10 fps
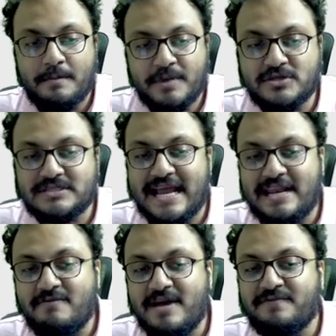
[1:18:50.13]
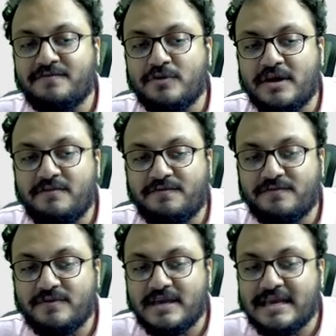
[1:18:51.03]
because anyway if you if
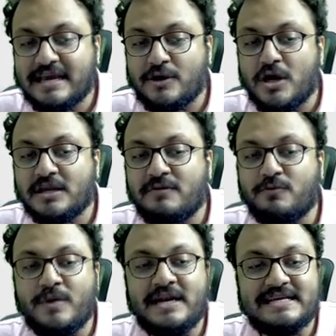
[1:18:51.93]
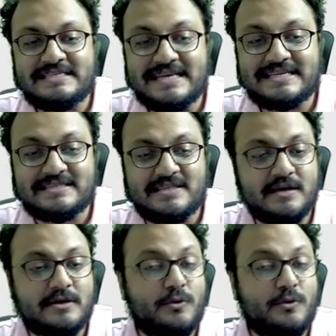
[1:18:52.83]
he cannot give queen d6 the